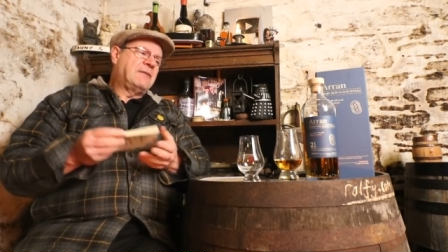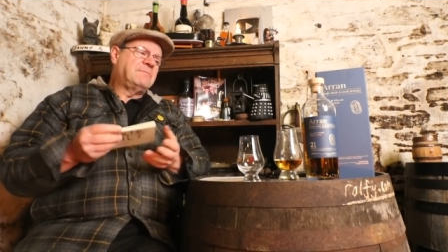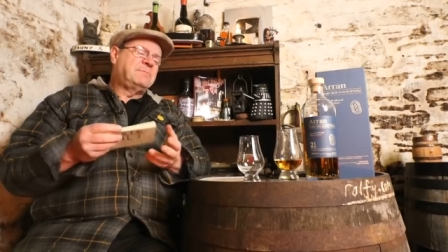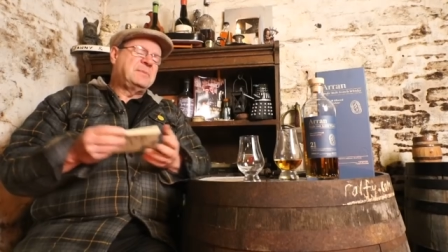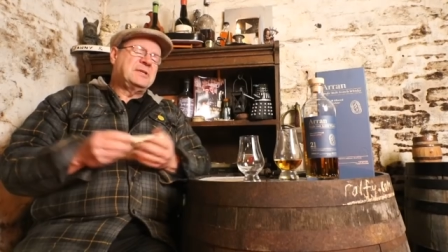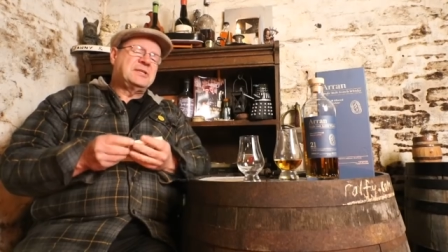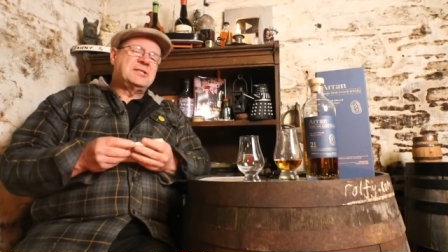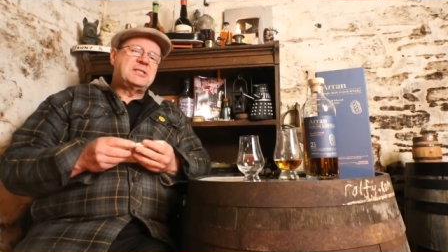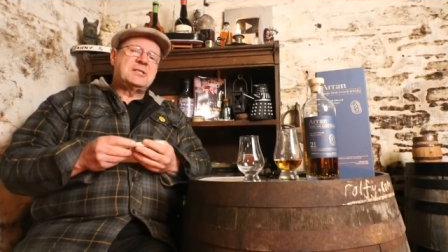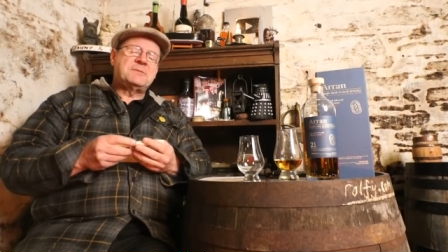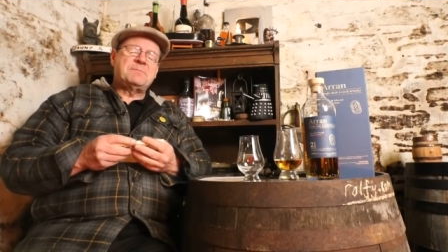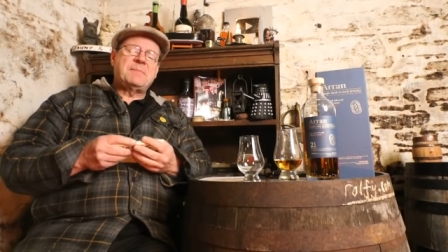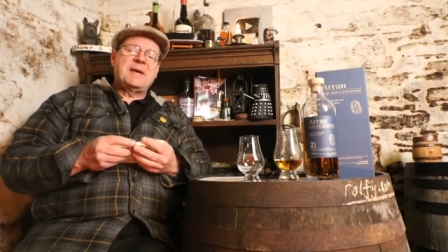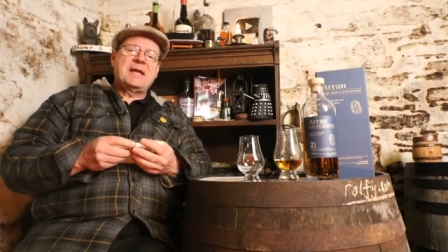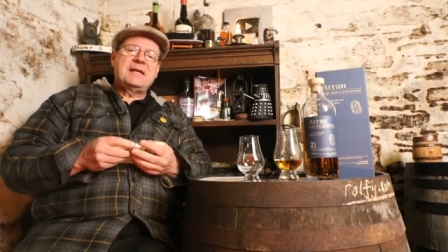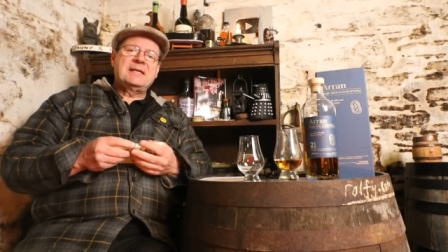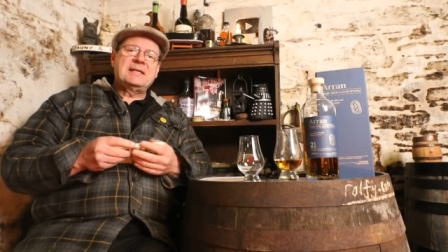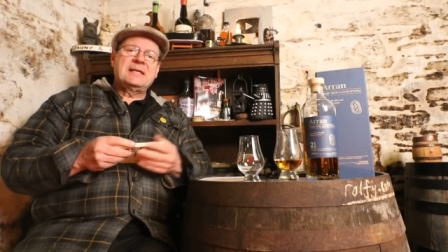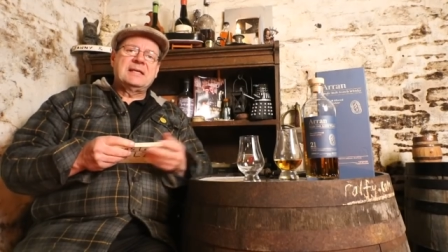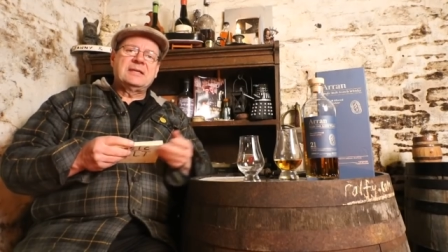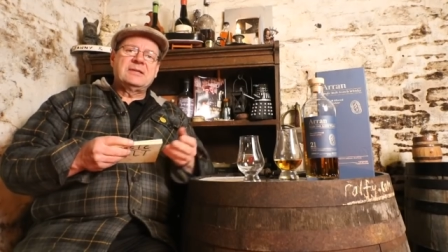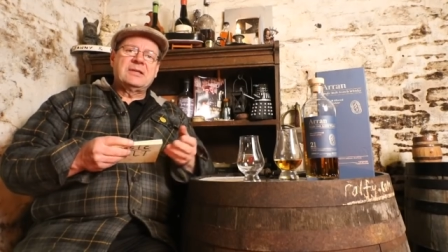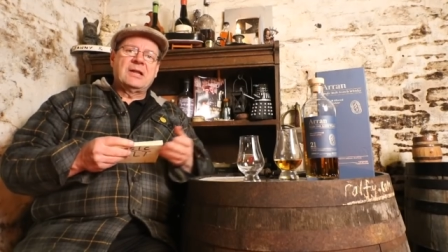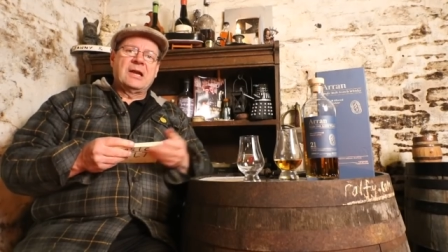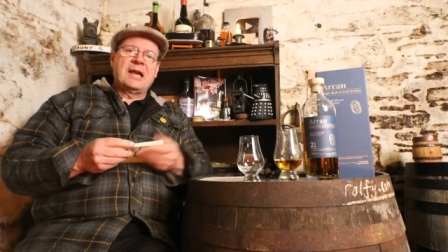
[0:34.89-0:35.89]
I've been
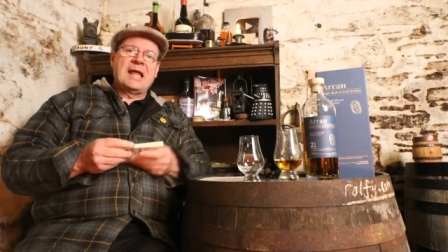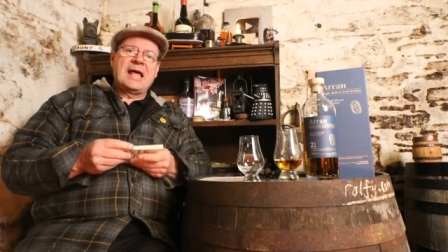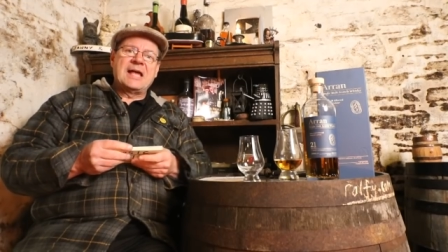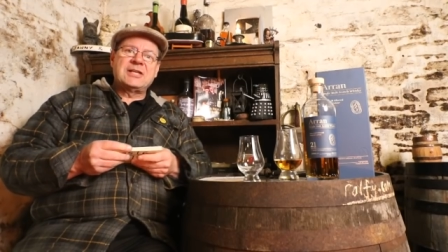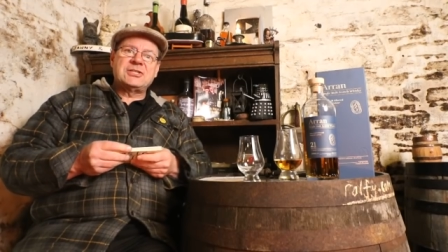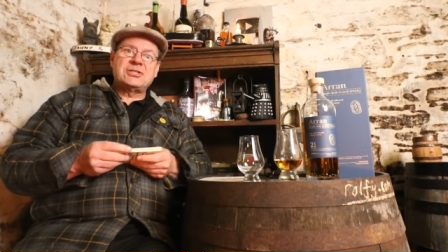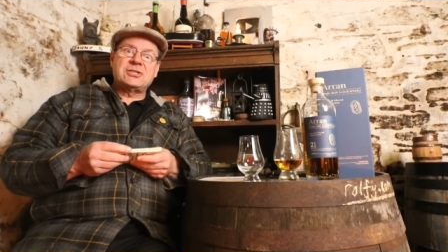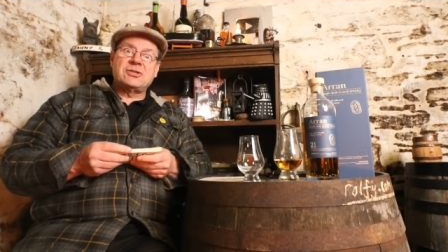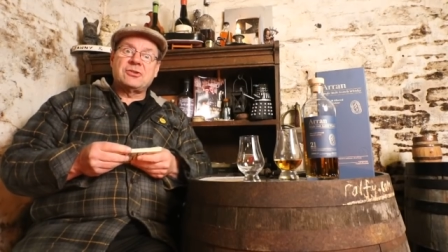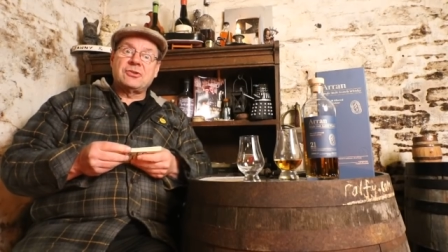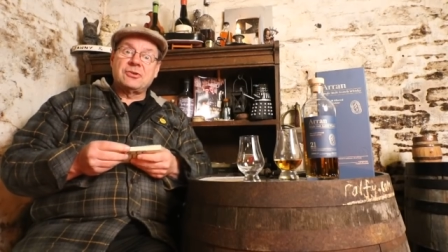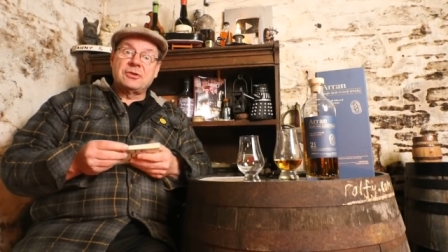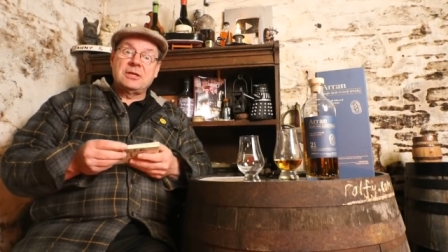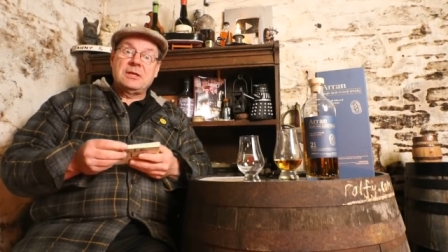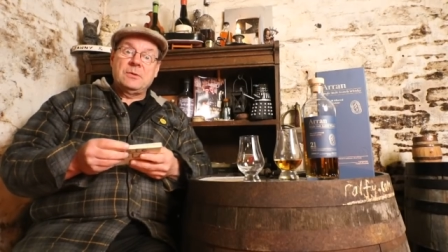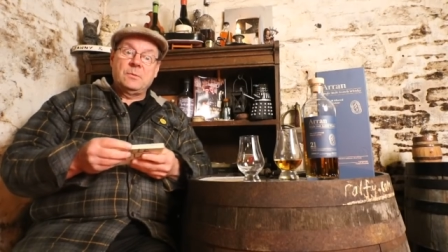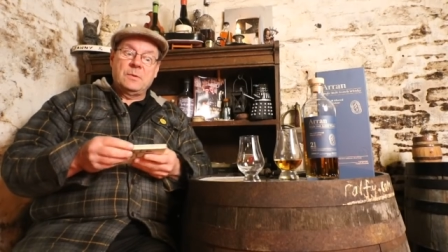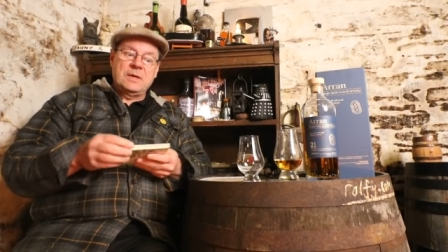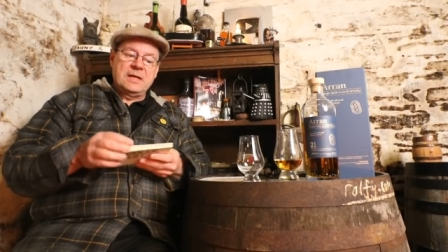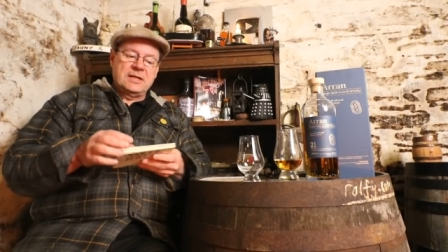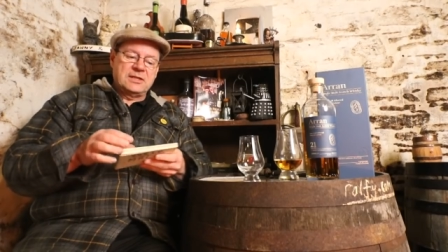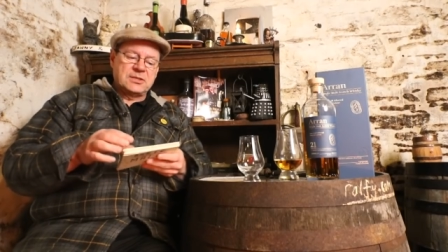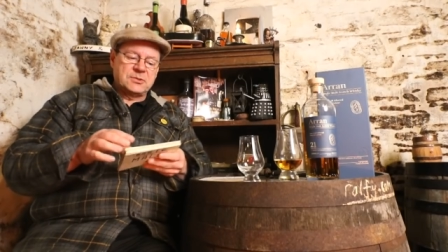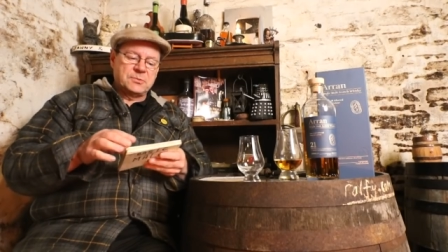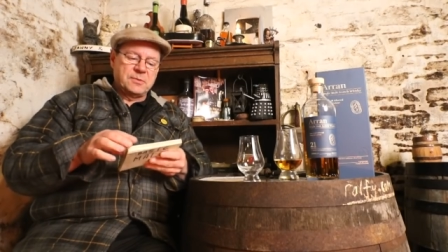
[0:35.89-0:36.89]
spending the last three
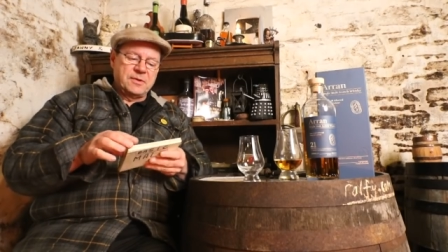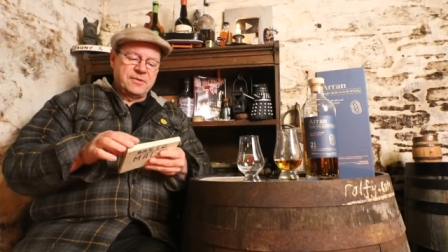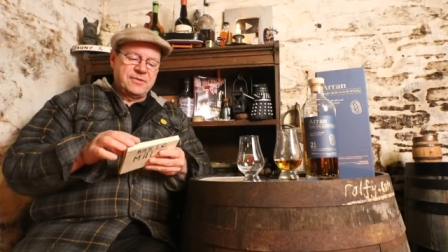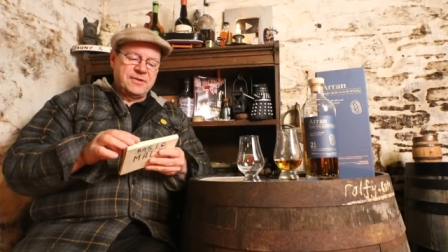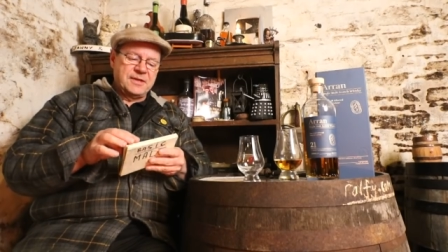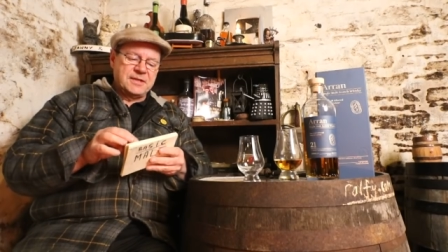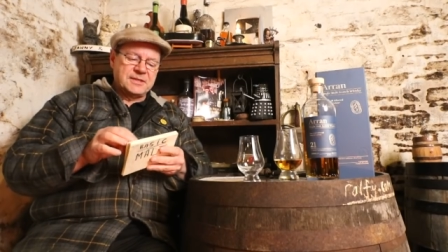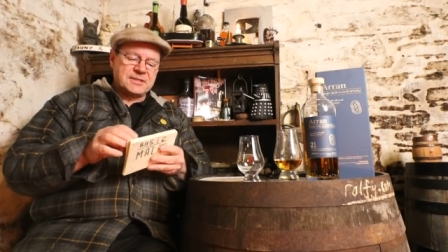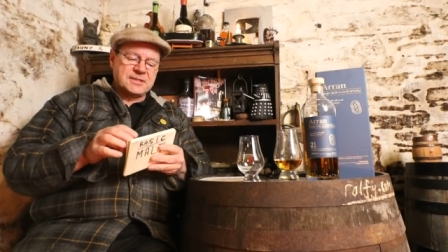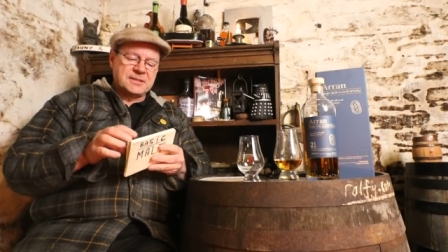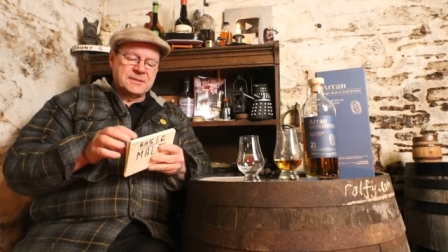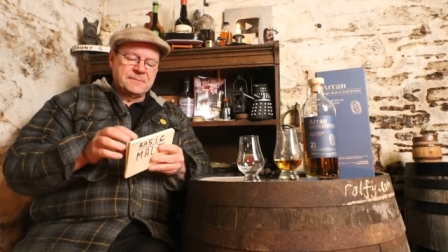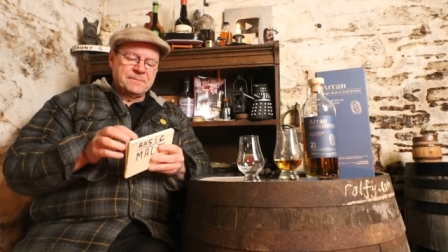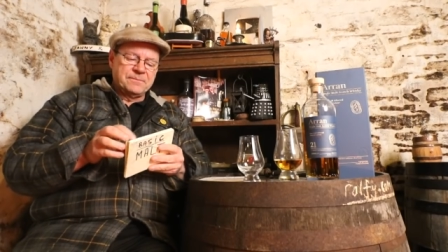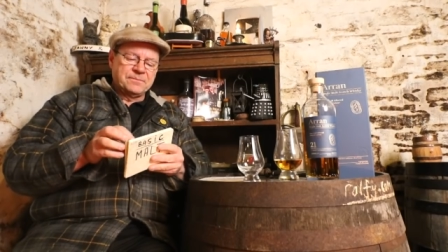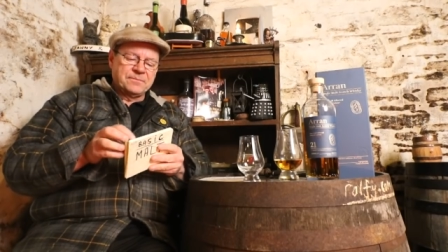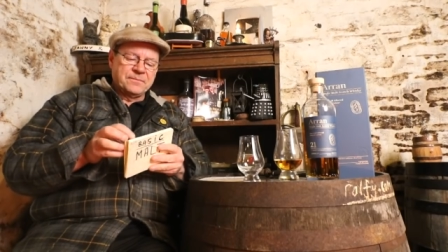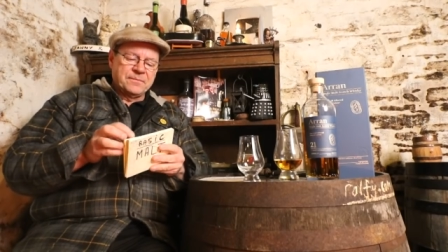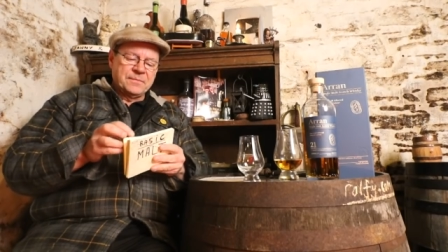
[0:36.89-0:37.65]
weeks with it